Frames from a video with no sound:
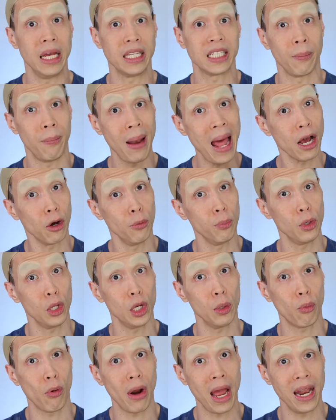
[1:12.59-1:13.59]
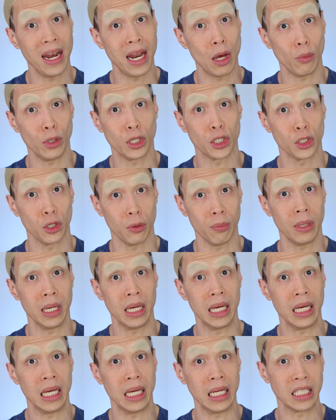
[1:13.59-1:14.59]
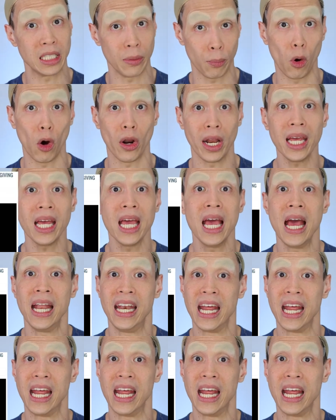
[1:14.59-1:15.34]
It's a black-owned beauty brand that we should be supporting.